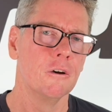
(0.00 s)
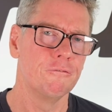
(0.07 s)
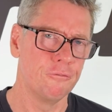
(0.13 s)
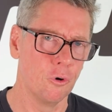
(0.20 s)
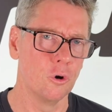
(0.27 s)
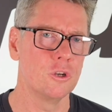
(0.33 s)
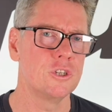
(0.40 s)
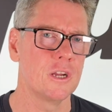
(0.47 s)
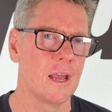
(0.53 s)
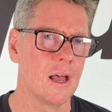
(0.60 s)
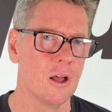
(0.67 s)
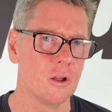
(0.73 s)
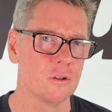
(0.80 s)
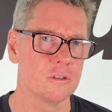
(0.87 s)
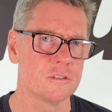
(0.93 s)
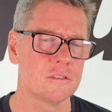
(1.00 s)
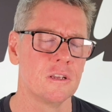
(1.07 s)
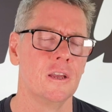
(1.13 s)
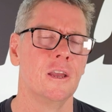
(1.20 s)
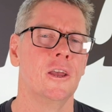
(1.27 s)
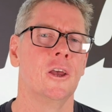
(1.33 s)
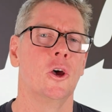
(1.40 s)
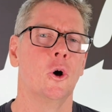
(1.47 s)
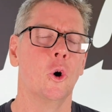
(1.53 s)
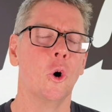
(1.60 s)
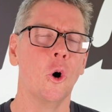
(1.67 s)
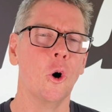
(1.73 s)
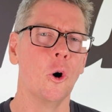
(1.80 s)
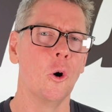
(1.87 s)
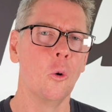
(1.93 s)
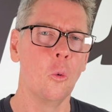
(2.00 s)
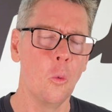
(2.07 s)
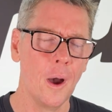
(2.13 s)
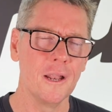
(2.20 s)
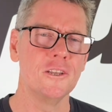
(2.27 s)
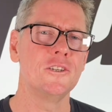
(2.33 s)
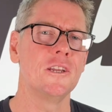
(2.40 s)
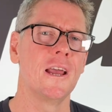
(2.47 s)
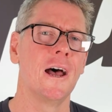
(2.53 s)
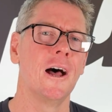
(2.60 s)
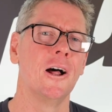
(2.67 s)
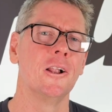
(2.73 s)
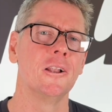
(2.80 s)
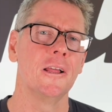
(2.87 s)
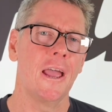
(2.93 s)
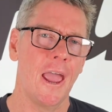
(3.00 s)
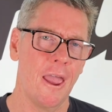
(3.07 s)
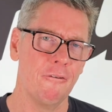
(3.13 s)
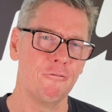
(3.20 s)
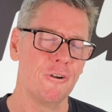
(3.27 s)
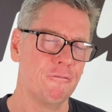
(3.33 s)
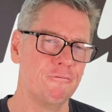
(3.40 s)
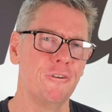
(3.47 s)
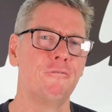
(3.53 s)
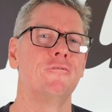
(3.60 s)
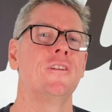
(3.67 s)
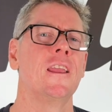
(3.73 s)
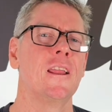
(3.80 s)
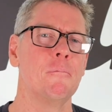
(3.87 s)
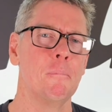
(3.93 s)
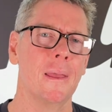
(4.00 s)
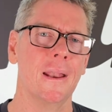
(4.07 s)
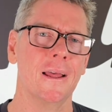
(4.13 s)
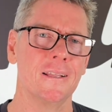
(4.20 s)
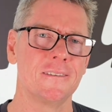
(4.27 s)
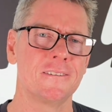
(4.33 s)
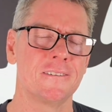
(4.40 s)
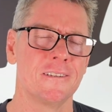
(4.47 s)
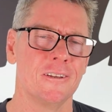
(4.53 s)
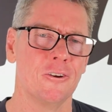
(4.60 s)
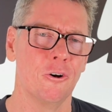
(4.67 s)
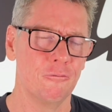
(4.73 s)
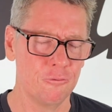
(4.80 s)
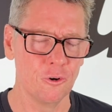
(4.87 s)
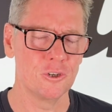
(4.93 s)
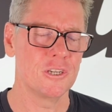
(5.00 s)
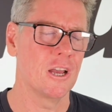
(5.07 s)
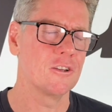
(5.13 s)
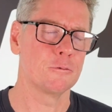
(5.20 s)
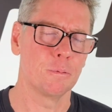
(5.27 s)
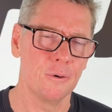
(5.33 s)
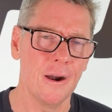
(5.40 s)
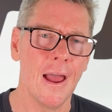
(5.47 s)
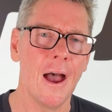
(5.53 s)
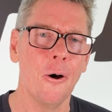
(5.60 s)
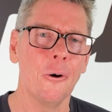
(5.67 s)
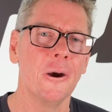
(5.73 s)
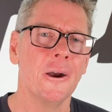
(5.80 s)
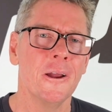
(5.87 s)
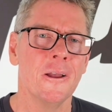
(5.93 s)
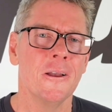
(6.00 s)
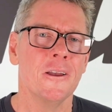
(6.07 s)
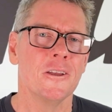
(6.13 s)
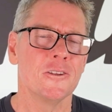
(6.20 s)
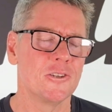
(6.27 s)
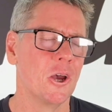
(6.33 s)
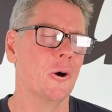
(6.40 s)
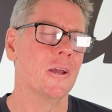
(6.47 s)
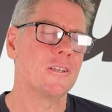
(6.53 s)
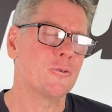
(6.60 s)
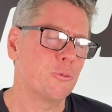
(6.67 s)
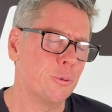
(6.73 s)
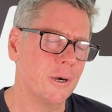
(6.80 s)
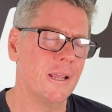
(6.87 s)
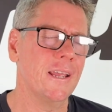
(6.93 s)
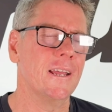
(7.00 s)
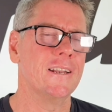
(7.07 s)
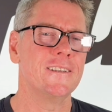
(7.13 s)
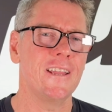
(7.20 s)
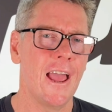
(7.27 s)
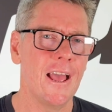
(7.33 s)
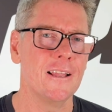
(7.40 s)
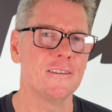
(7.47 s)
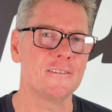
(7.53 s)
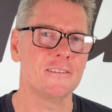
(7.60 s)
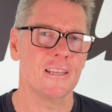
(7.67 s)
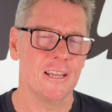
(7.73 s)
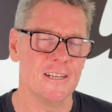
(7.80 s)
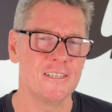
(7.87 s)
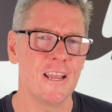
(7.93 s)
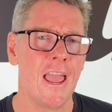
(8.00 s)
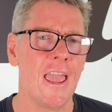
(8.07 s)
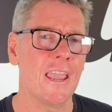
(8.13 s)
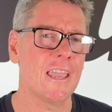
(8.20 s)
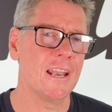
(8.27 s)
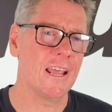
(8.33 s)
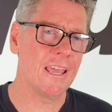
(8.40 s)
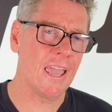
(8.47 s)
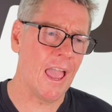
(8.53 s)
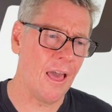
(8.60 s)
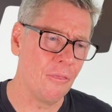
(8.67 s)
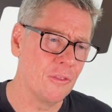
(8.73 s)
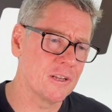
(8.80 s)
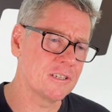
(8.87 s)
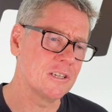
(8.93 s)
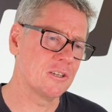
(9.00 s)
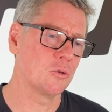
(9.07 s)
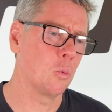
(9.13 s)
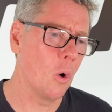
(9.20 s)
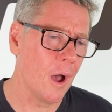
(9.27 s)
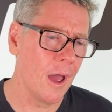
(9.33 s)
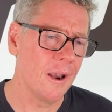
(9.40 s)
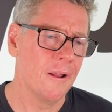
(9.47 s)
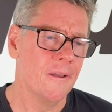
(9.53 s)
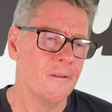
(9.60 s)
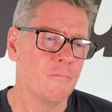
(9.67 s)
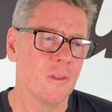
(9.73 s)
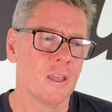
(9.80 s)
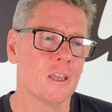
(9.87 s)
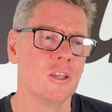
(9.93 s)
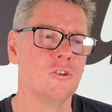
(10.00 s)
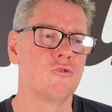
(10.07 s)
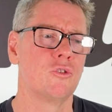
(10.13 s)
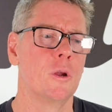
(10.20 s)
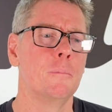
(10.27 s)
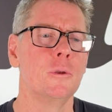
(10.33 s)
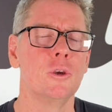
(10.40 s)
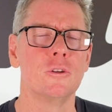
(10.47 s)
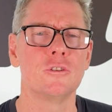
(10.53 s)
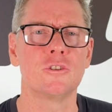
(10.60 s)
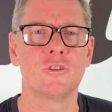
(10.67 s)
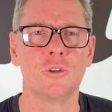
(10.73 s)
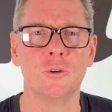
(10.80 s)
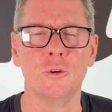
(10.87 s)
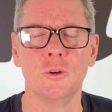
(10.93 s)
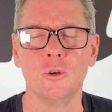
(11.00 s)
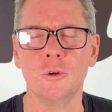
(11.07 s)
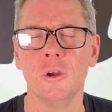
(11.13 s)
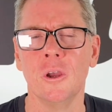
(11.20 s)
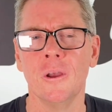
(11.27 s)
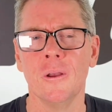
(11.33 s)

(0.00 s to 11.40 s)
four gels or one gel every 15 minutes or four gels per hour. So it's pretty intense intake. And again, this is what contributes to